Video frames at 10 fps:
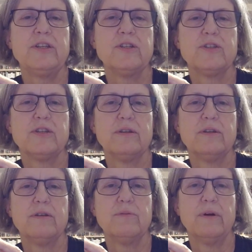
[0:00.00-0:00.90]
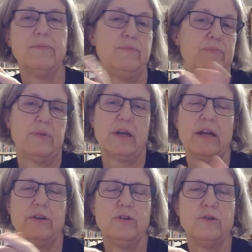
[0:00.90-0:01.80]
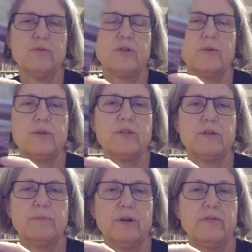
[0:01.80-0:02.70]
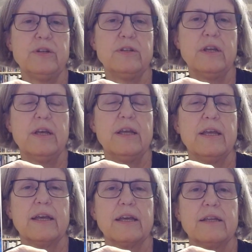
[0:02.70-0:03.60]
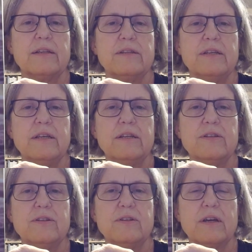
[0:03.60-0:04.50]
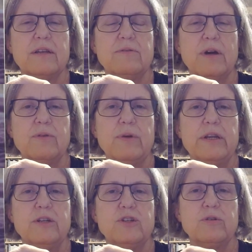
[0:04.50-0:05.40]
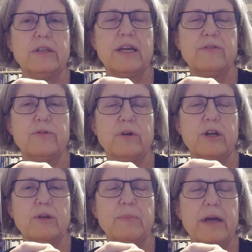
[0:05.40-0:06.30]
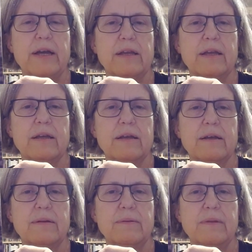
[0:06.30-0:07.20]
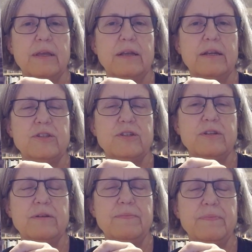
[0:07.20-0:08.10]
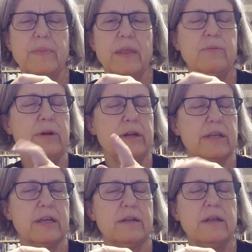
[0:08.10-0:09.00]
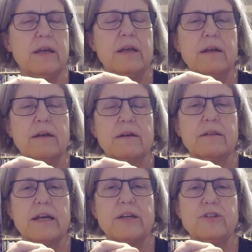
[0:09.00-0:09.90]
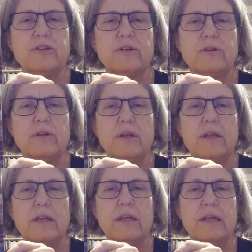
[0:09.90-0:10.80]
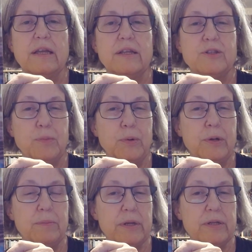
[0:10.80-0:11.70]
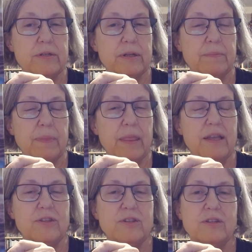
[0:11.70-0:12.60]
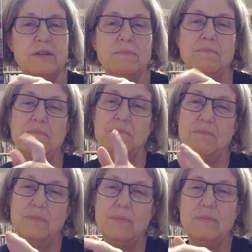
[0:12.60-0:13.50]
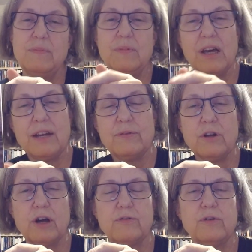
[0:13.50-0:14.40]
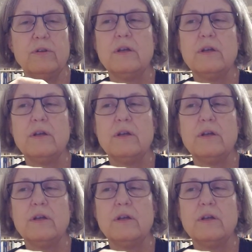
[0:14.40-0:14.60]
I got it new, so it's perfect. And it is, I read it shortly after I got back, and it's, I read it again last year. It's pretty amazing. It's kind of a novel.